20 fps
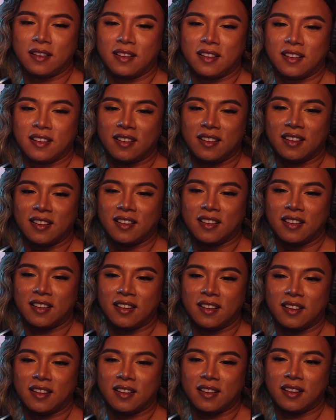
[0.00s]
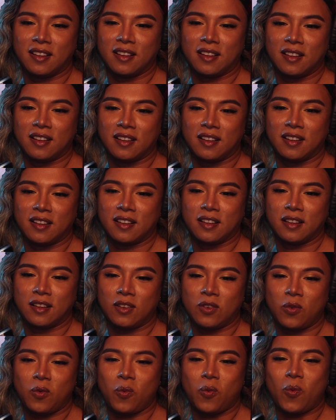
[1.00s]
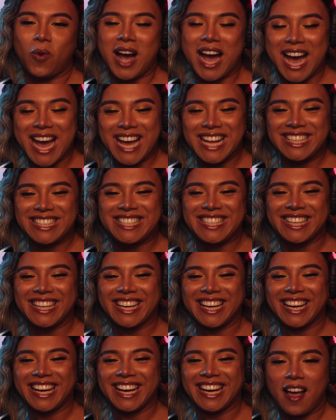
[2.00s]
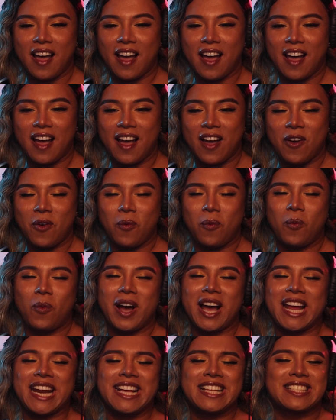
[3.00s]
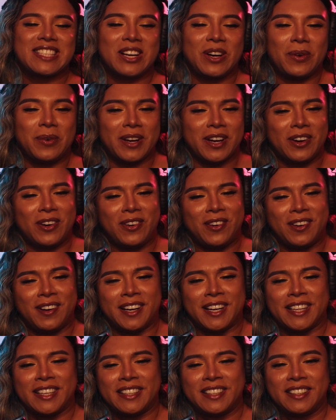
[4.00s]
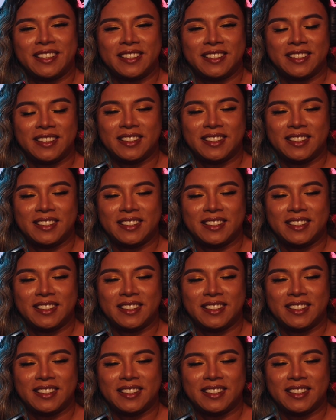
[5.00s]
Good luck, bitch. I'm out. What? What is going on?